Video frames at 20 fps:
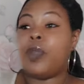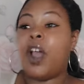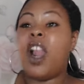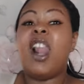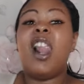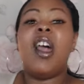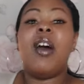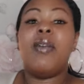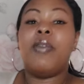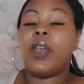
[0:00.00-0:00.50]

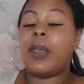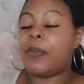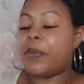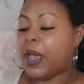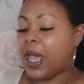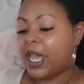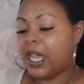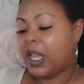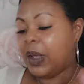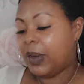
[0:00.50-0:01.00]
Love it.
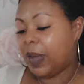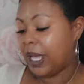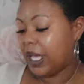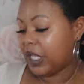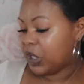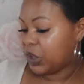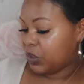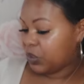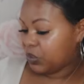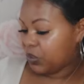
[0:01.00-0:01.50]

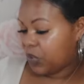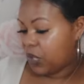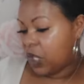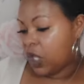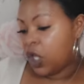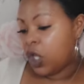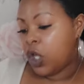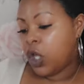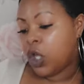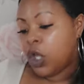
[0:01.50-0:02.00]
Anyways,
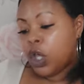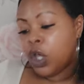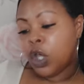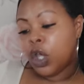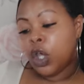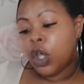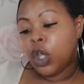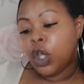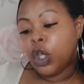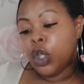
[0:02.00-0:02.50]

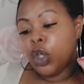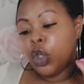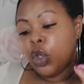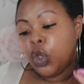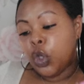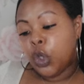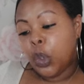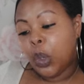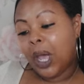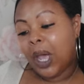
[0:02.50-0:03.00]

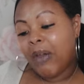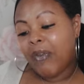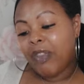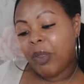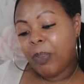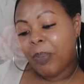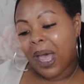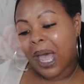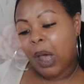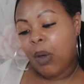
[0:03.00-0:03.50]
you have
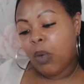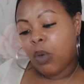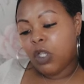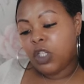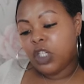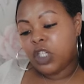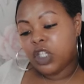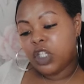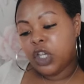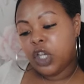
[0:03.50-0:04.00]
the power
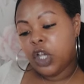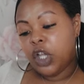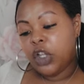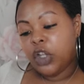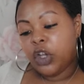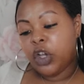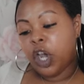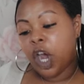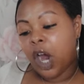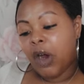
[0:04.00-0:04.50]
to turn
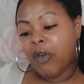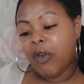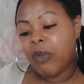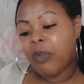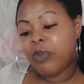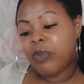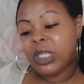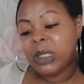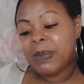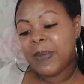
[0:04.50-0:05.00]
your current
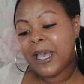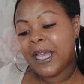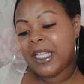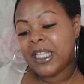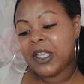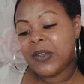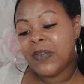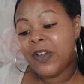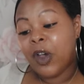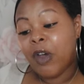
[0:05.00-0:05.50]

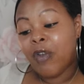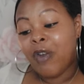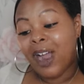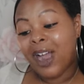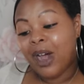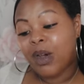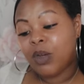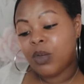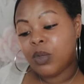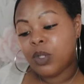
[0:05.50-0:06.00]
perspective
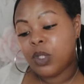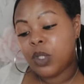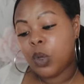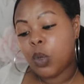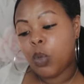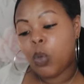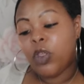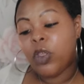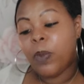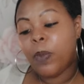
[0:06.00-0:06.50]
around
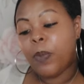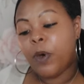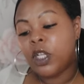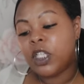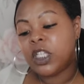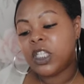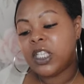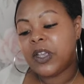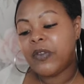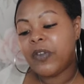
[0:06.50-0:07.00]
with
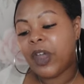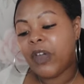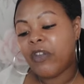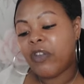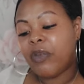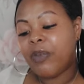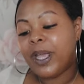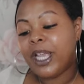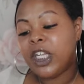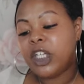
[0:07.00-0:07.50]
positive
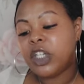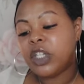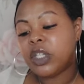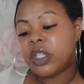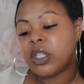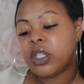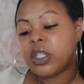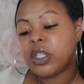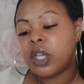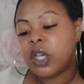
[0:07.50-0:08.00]

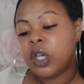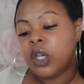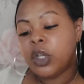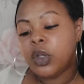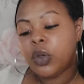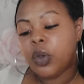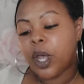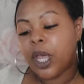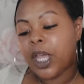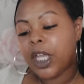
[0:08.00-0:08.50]
affirmations.
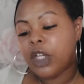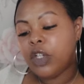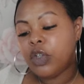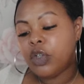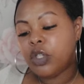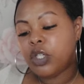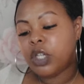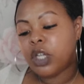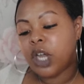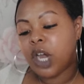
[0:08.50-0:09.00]
Your
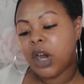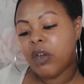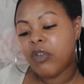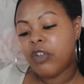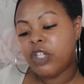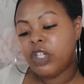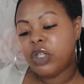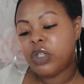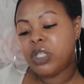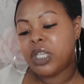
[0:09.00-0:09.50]
angels
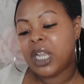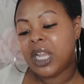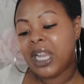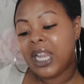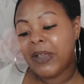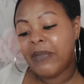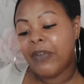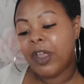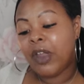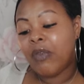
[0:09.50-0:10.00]
encourage you to
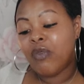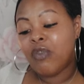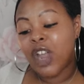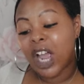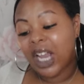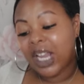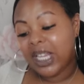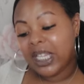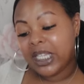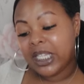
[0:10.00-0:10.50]
live in
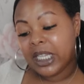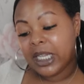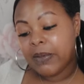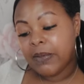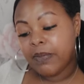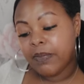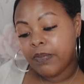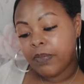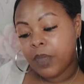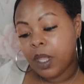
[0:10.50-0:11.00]

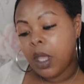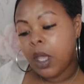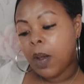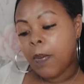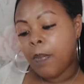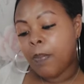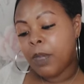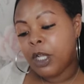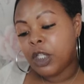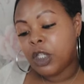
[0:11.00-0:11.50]
reality,
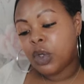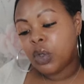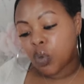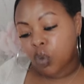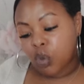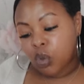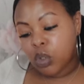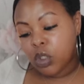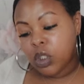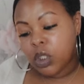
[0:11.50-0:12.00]
but to
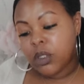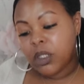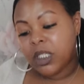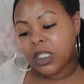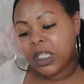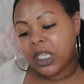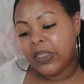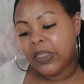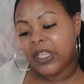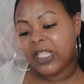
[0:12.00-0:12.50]
also
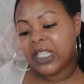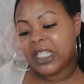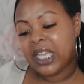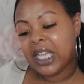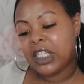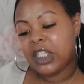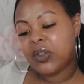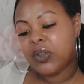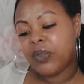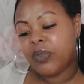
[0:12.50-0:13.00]
see the
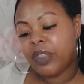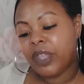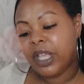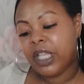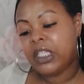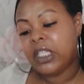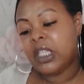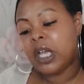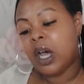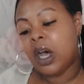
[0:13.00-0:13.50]
sides of
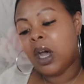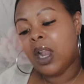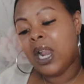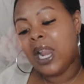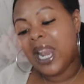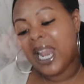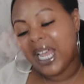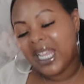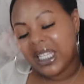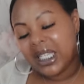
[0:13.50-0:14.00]
things that are
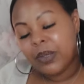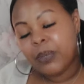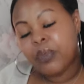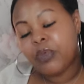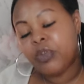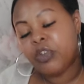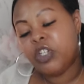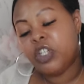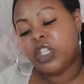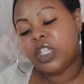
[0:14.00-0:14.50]
less
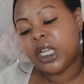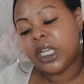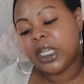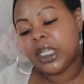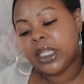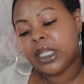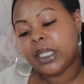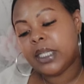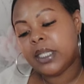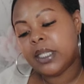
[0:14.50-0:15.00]

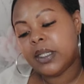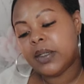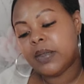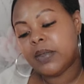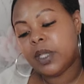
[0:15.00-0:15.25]
appreciated.